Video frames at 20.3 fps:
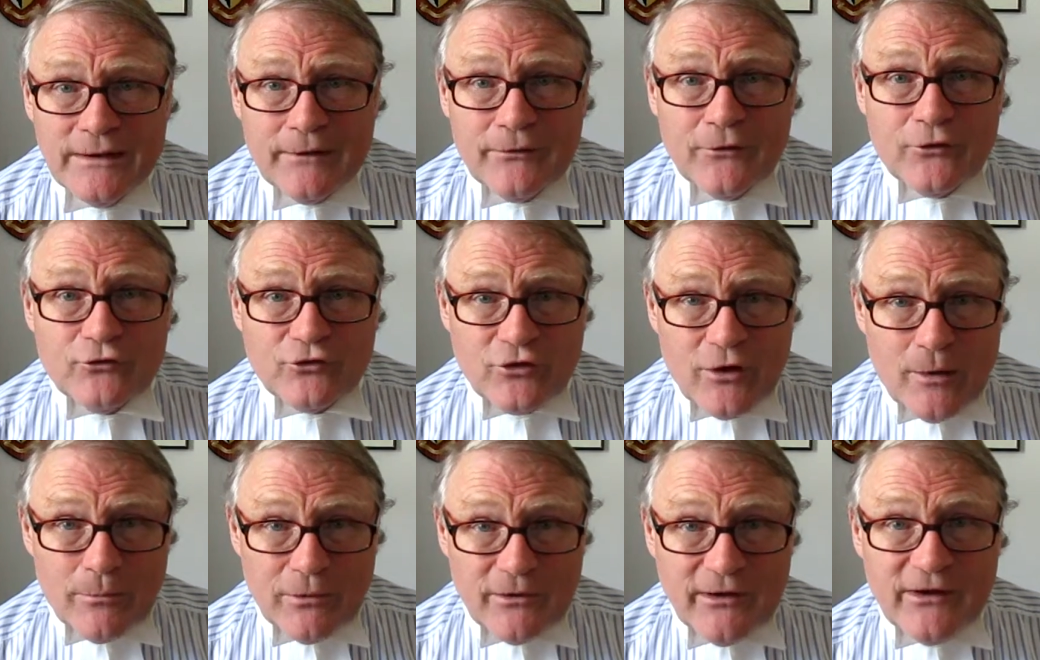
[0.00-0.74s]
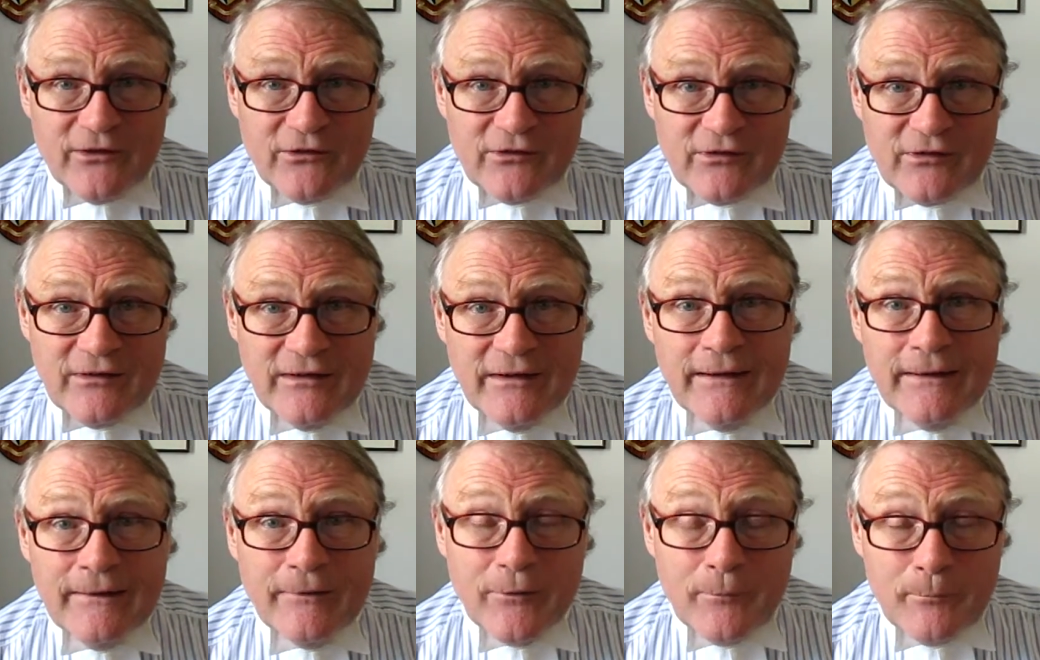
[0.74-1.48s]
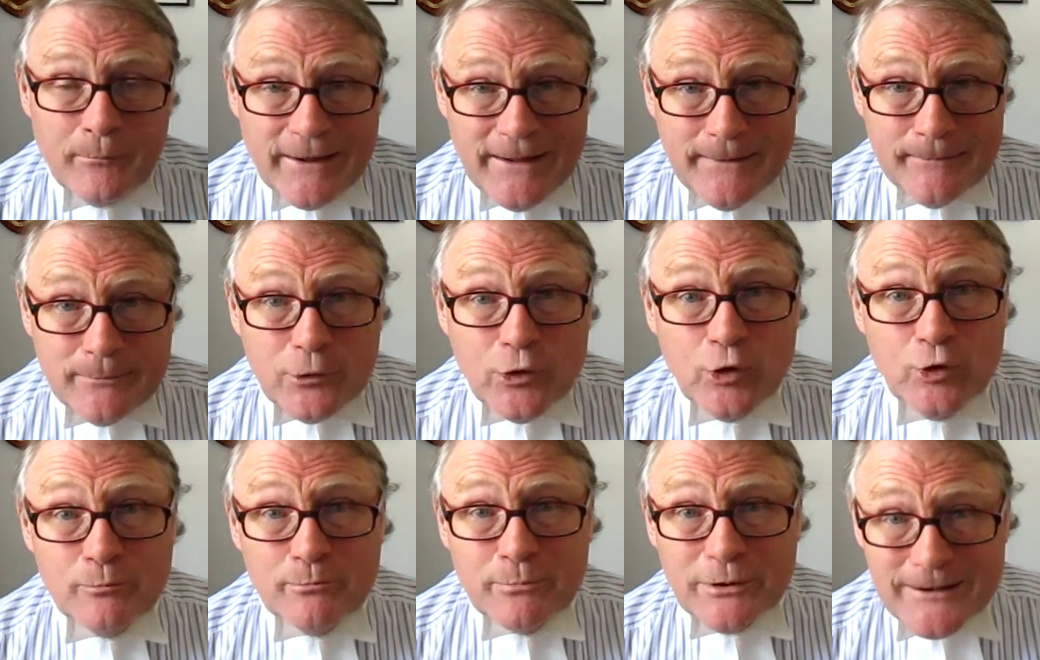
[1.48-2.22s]
And the trouble is, the people
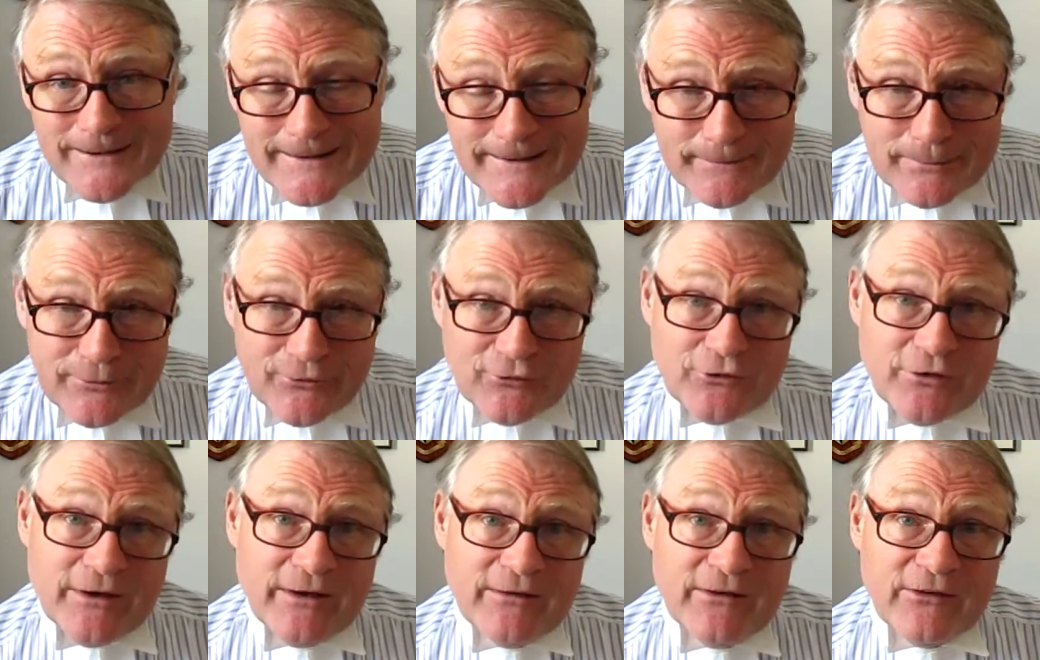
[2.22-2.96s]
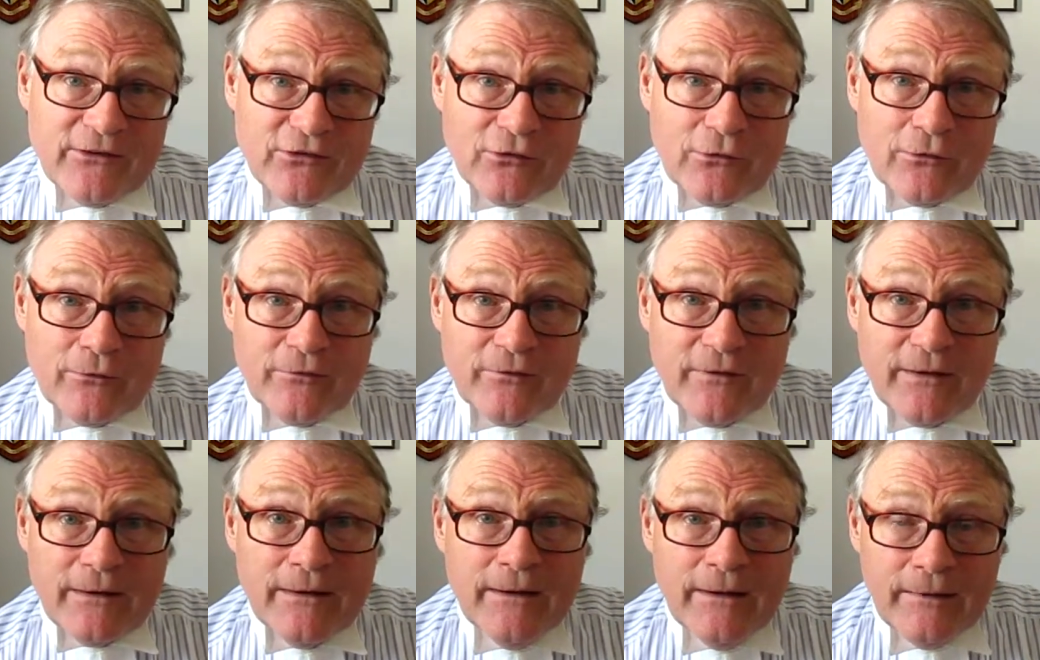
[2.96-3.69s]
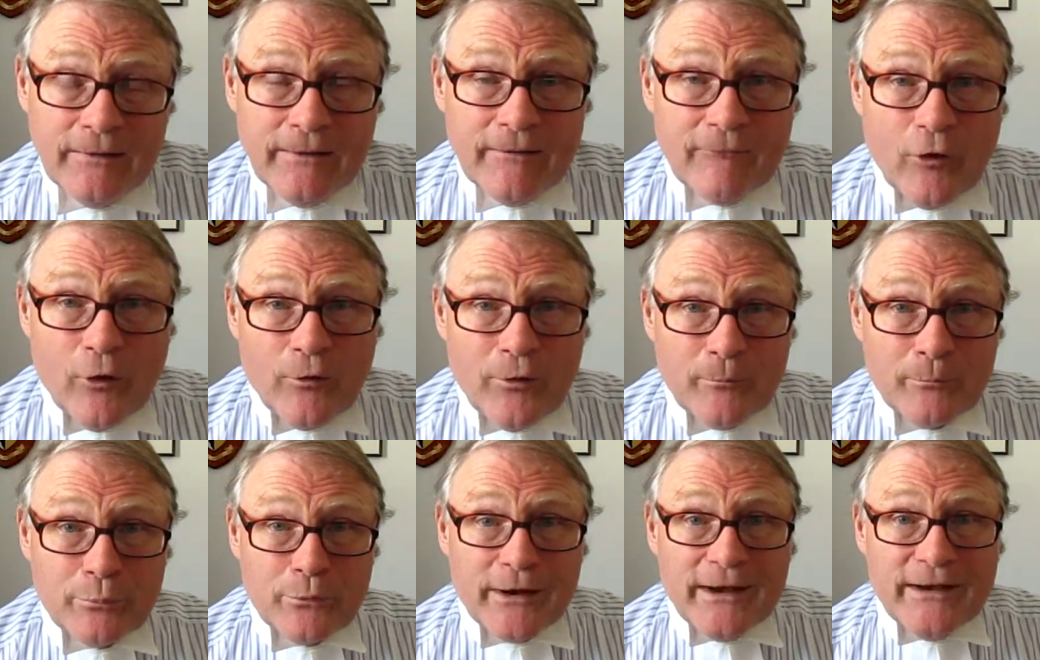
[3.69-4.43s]
who perpetrate this sort of thing, they've got the
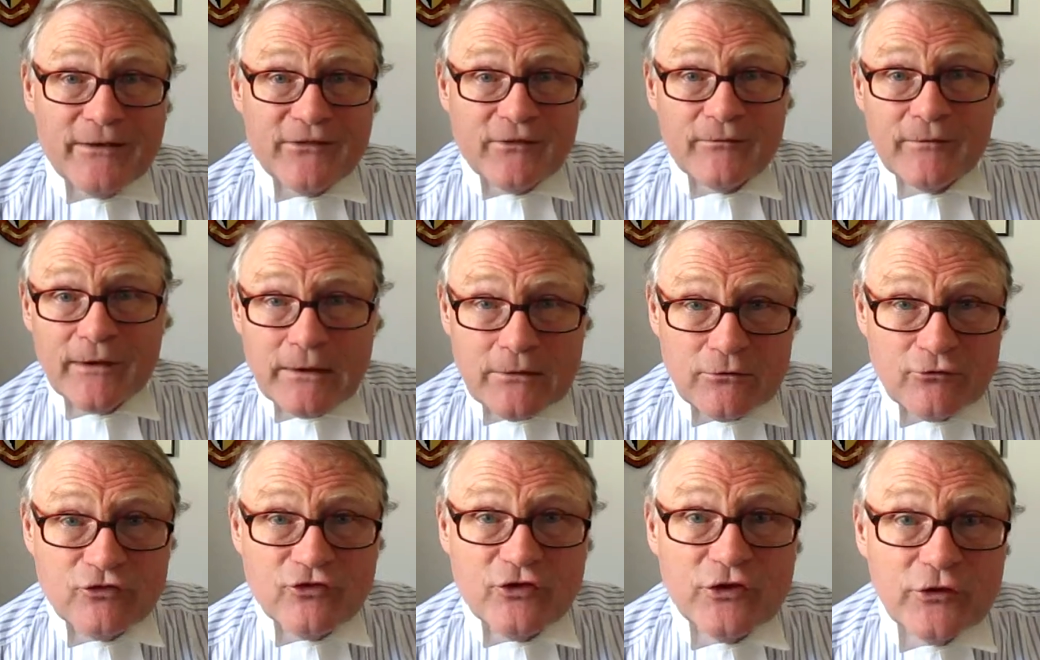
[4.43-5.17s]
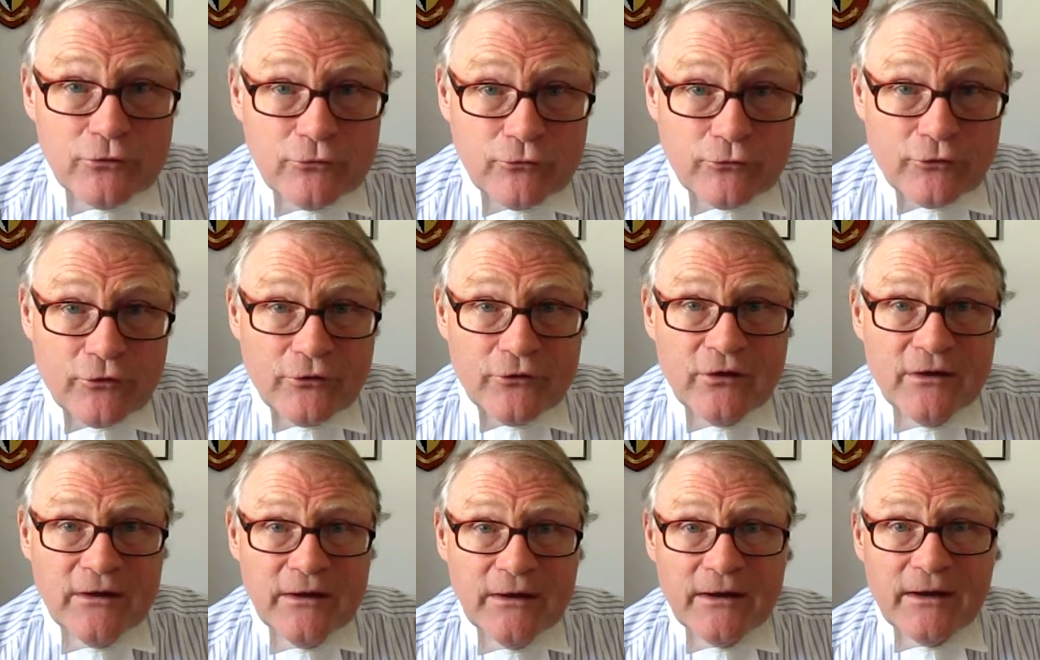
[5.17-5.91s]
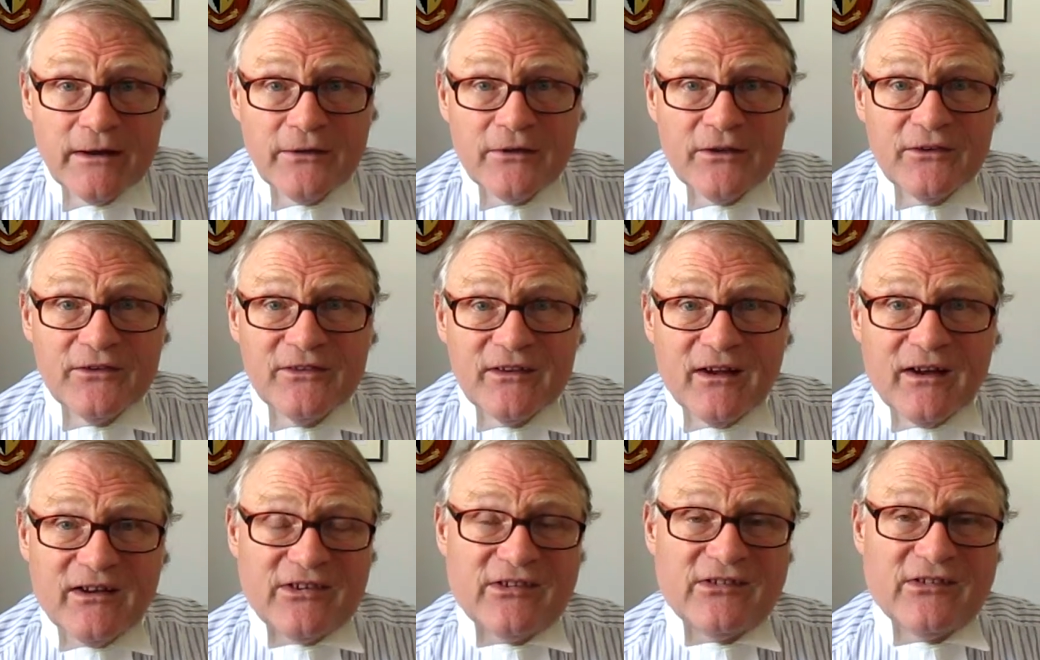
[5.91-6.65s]
brains of little children and the
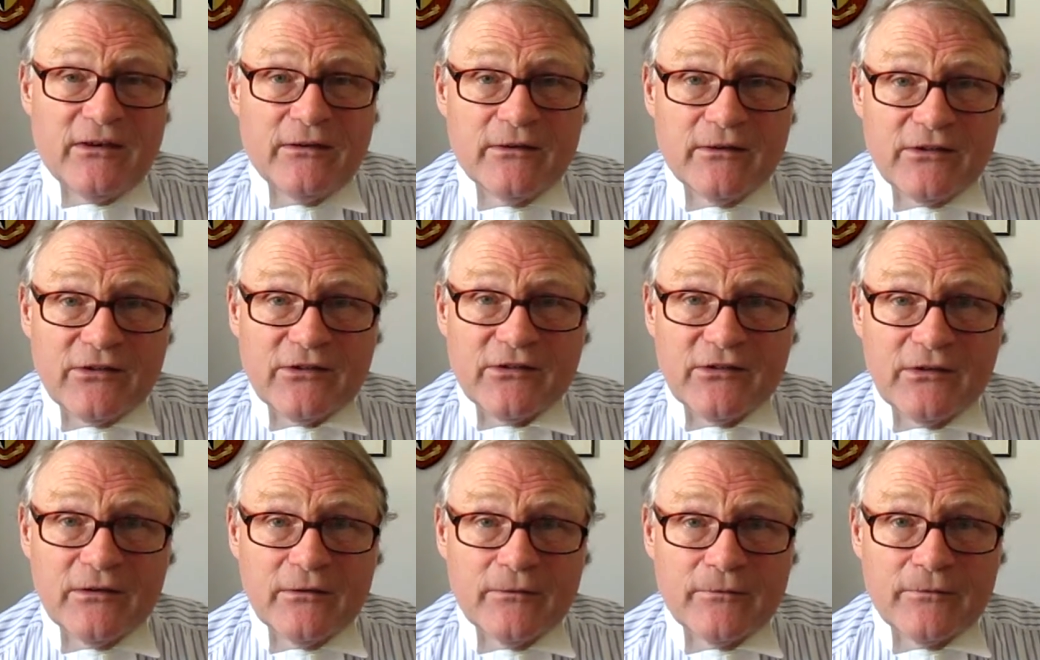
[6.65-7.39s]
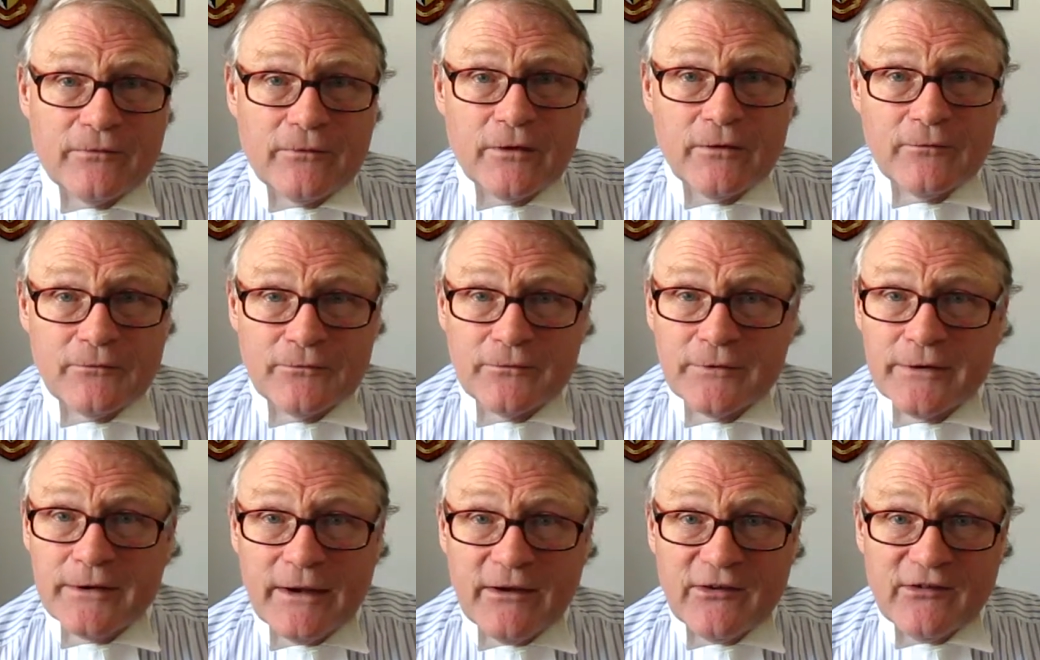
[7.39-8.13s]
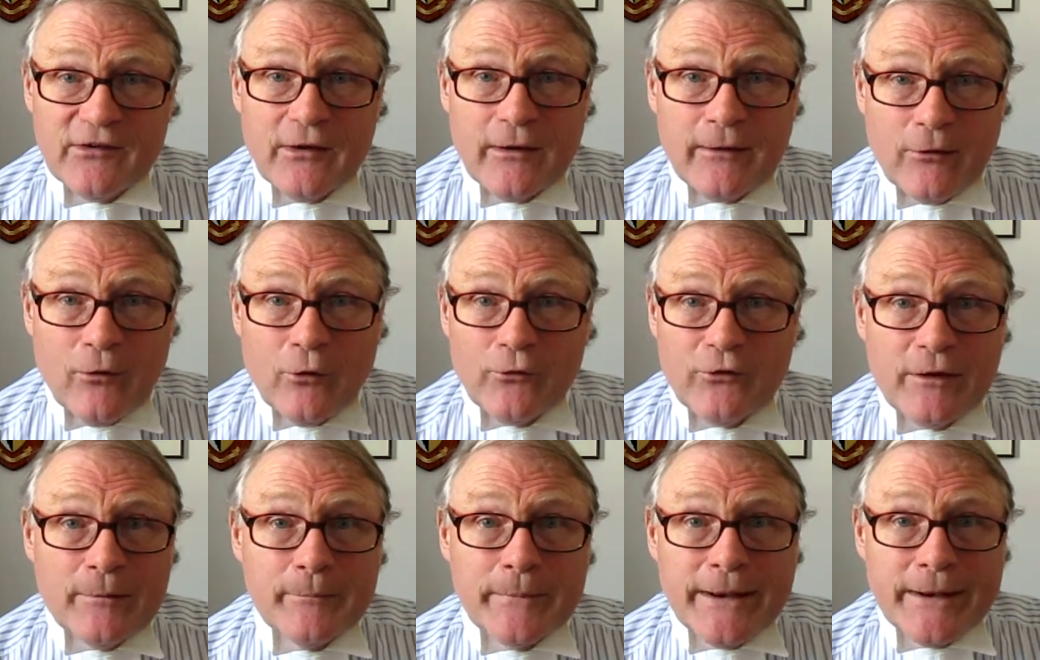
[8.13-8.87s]
nastiness of really
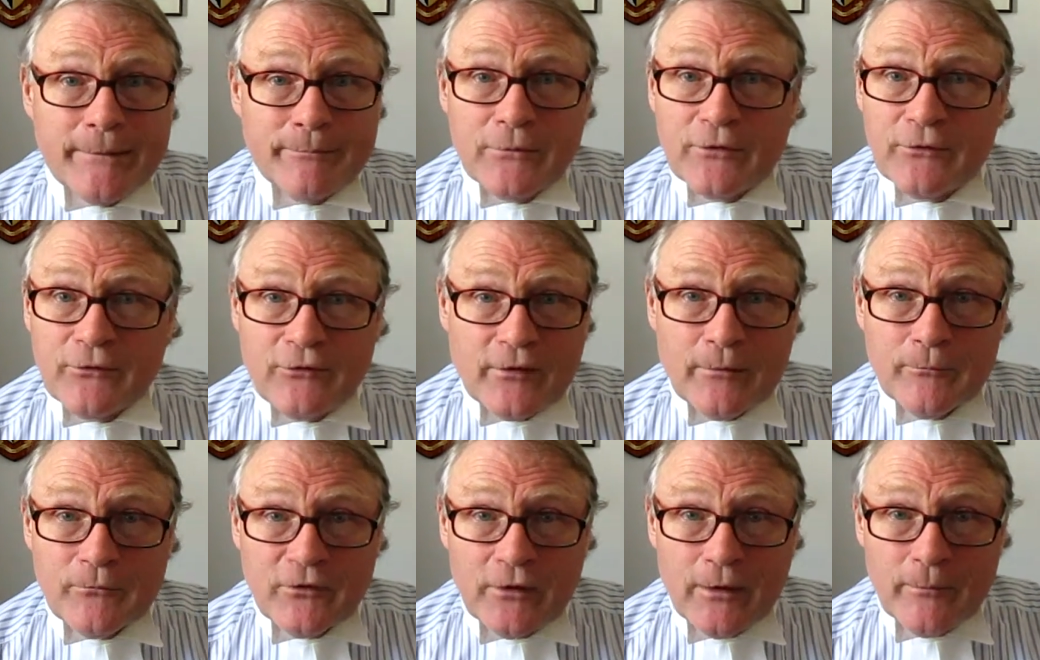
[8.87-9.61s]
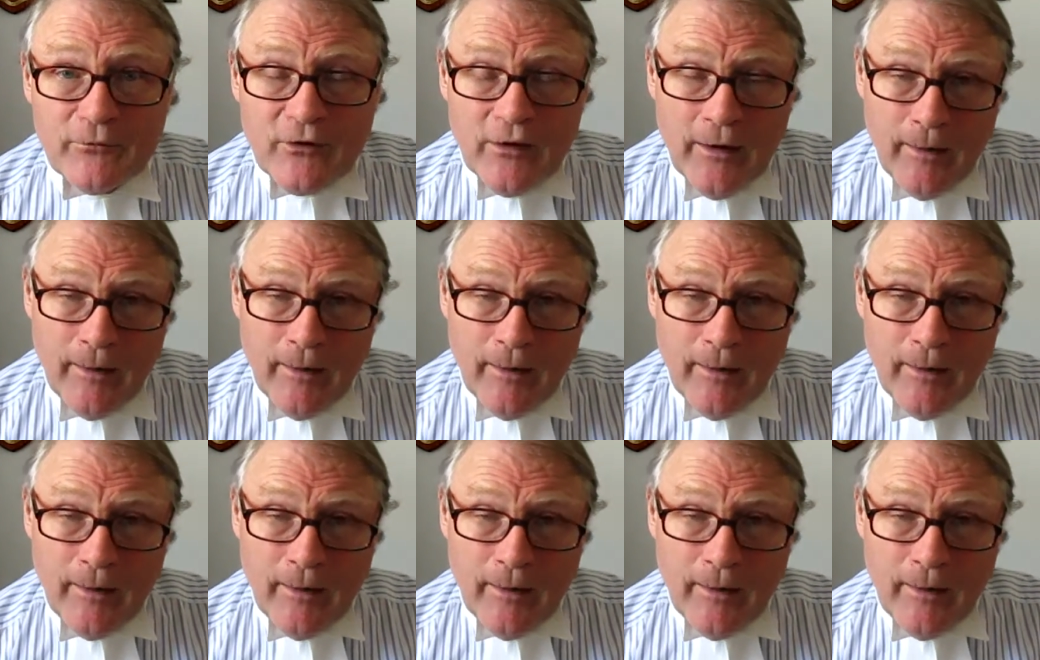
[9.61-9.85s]
psychotic madmen sometimes.